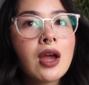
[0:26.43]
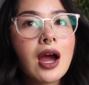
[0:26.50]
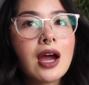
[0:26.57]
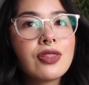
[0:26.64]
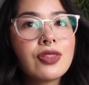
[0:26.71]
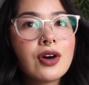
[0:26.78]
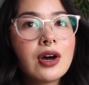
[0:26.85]

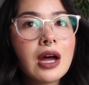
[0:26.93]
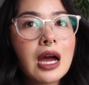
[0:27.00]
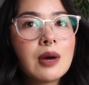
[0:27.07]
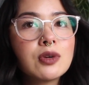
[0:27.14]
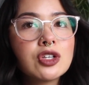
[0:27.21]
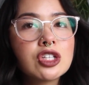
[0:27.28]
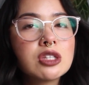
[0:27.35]
I thought I
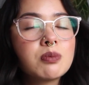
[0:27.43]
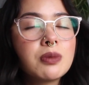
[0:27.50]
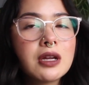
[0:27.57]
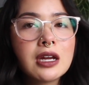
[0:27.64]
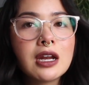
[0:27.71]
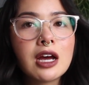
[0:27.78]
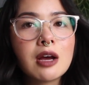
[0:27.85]
would just
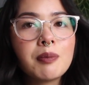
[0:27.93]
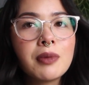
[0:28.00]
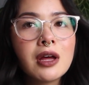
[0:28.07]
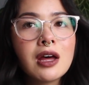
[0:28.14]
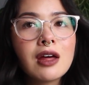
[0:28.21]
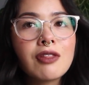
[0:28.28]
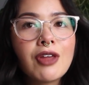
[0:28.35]
split it up.
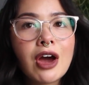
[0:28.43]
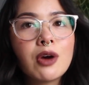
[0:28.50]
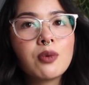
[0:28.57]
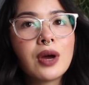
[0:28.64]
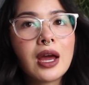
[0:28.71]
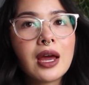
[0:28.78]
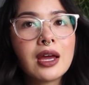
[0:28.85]

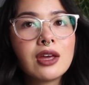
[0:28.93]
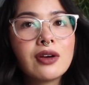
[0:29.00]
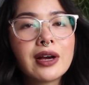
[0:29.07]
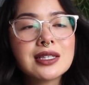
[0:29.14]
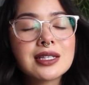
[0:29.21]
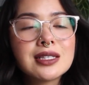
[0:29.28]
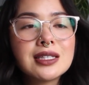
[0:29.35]
That way you
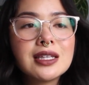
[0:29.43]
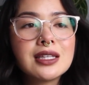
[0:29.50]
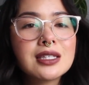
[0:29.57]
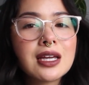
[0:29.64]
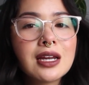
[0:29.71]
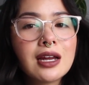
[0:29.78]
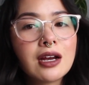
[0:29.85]
guys can see the
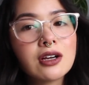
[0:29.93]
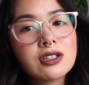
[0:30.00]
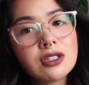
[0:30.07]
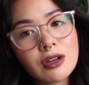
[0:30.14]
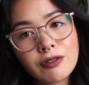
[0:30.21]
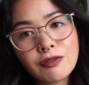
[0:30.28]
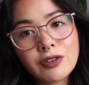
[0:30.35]
skincare
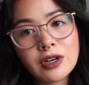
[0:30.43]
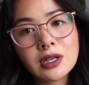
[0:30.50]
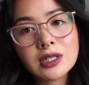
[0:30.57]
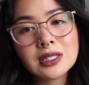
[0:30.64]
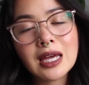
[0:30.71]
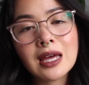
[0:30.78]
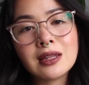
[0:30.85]
stuff
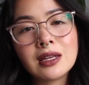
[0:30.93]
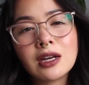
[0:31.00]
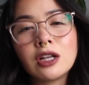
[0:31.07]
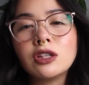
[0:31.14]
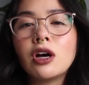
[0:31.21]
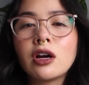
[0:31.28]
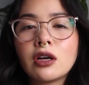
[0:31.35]
first and then
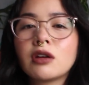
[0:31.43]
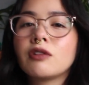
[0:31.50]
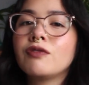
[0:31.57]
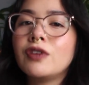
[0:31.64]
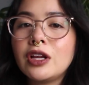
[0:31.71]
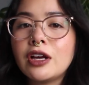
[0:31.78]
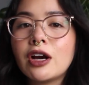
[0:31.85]
a longer
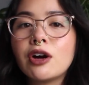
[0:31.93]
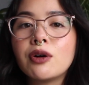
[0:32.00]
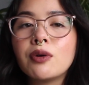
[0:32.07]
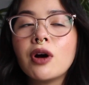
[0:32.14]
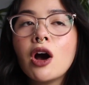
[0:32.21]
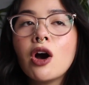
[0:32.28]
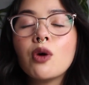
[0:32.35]

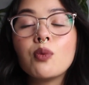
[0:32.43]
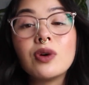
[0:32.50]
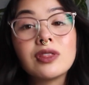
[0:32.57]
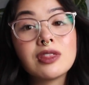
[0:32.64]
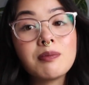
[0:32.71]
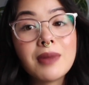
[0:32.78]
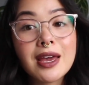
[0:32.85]
video
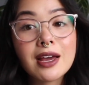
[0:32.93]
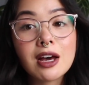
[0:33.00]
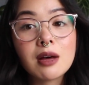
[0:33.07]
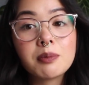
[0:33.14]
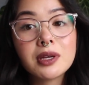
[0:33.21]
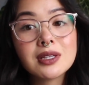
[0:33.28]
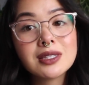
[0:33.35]
with the
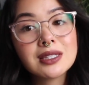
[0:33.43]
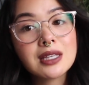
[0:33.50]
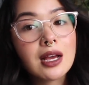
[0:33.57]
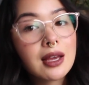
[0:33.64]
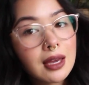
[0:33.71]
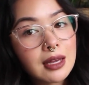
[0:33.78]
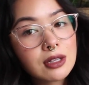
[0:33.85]
makeup
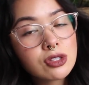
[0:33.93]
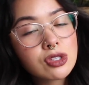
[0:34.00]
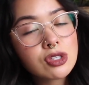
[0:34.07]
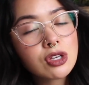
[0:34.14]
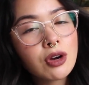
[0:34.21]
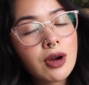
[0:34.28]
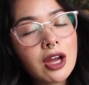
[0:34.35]
second.
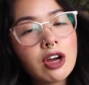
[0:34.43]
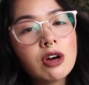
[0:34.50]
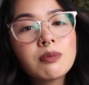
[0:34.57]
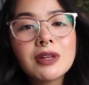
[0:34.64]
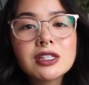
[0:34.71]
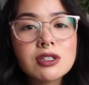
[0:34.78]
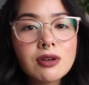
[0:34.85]
So I
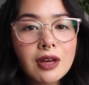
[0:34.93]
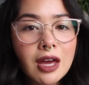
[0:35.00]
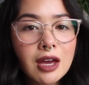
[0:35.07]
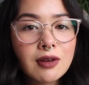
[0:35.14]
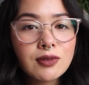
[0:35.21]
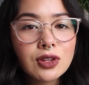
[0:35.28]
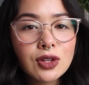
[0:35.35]
hope that's
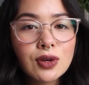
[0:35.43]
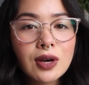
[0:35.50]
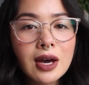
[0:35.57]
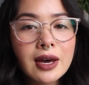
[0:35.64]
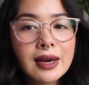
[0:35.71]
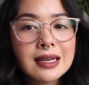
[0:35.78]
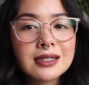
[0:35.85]
okay with you
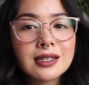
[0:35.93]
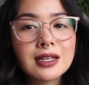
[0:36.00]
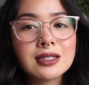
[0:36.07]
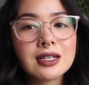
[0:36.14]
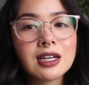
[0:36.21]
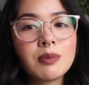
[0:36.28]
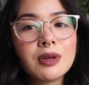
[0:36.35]
guys.
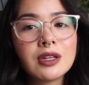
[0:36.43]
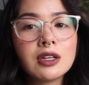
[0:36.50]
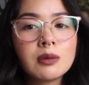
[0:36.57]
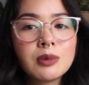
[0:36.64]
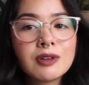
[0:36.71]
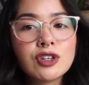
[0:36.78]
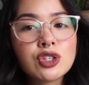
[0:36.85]
It's gonna be a
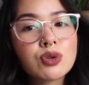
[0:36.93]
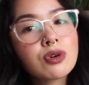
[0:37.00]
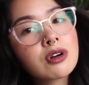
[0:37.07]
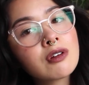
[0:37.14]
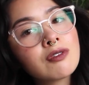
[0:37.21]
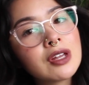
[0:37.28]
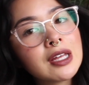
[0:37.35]
little bit of a
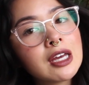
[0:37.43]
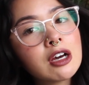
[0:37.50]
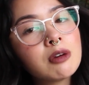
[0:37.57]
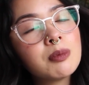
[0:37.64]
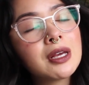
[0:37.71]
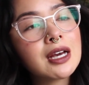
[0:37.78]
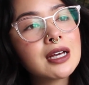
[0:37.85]
shorter
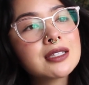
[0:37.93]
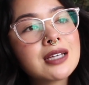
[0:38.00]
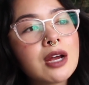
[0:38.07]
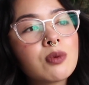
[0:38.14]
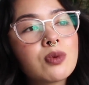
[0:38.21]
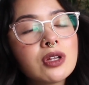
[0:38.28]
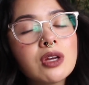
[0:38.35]
video because
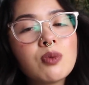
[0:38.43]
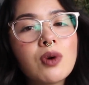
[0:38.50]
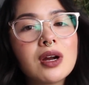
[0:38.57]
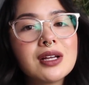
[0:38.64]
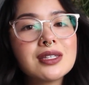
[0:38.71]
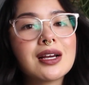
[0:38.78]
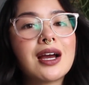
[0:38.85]
I really
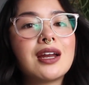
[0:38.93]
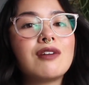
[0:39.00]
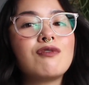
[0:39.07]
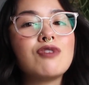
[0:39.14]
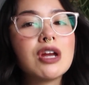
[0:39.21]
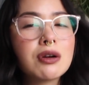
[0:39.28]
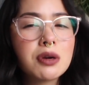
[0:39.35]
wanted to kind
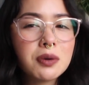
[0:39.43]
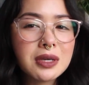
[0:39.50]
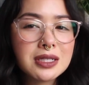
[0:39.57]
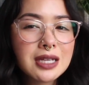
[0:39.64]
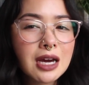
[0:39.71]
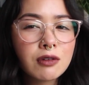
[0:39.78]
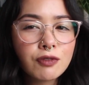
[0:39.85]
of narrow it
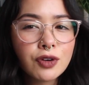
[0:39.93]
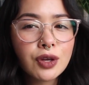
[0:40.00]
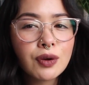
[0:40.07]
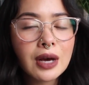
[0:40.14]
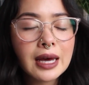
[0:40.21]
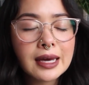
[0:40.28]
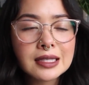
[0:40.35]
down for you
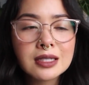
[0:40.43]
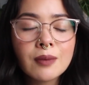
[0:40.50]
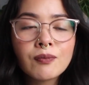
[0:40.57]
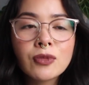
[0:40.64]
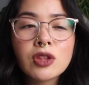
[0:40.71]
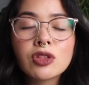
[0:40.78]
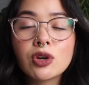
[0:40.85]
guys.
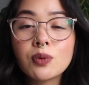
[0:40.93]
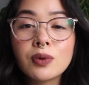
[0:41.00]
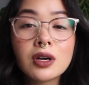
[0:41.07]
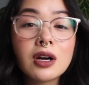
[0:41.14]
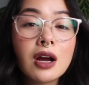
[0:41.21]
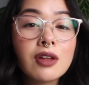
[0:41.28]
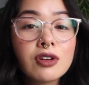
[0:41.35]
There
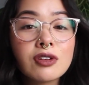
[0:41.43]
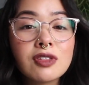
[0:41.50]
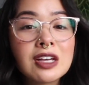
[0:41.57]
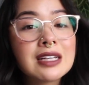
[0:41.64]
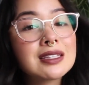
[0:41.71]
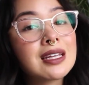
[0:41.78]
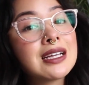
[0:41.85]
were other
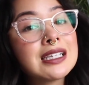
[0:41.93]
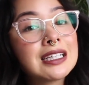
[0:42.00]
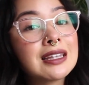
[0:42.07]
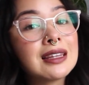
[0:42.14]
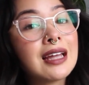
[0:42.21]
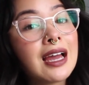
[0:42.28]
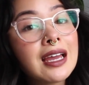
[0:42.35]
things that I
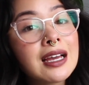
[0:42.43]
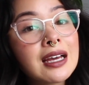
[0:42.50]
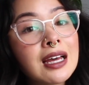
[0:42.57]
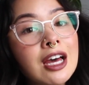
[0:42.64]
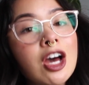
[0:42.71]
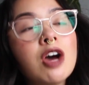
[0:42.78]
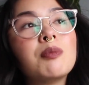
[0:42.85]
did like,
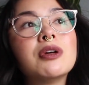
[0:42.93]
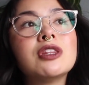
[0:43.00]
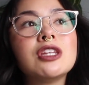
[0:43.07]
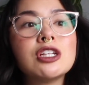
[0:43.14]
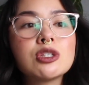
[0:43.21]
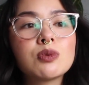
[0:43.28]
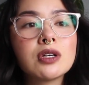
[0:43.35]
but
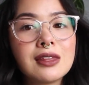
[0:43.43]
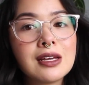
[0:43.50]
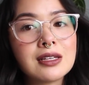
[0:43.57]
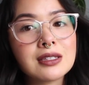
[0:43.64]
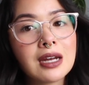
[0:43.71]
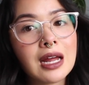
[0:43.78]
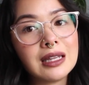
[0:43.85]
these were
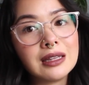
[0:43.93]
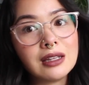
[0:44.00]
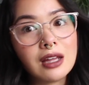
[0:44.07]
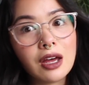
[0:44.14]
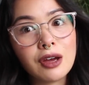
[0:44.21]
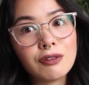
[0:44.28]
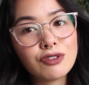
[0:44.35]
things that I
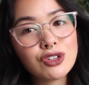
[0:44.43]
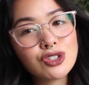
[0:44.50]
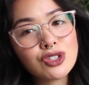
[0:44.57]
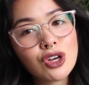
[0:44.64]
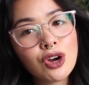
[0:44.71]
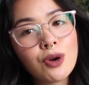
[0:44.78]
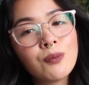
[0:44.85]
loved.
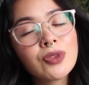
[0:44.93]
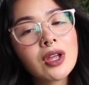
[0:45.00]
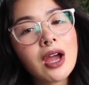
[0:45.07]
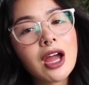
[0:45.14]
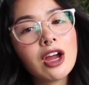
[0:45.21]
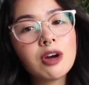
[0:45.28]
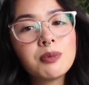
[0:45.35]
So
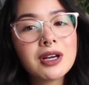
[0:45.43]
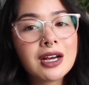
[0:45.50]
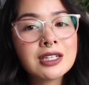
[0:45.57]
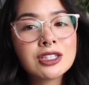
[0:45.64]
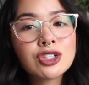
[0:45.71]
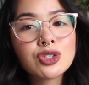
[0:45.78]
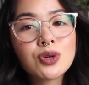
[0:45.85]
I hope you
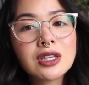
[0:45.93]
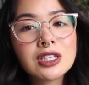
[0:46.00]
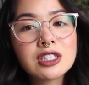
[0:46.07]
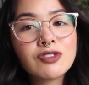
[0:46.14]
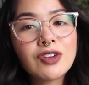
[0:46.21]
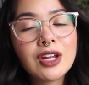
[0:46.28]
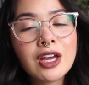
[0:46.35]
guys enjoy
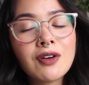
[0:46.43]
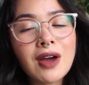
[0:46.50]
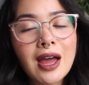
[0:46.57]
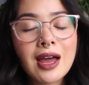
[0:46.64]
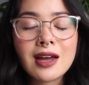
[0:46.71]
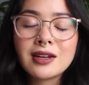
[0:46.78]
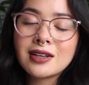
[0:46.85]
this video
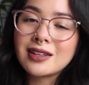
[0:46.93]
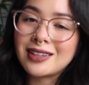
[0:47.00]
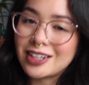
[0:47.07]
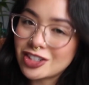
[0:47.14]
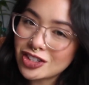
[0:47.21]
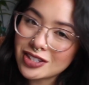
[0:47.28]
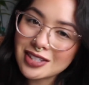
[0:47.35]
and
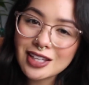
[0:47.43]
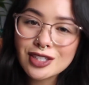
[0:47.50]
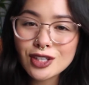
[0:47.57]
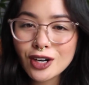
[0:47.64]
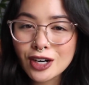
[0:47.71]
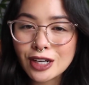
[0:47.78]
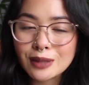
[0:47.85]
let's just get
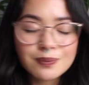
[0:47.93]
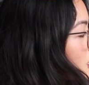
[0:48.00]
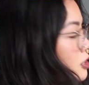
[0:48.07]
started.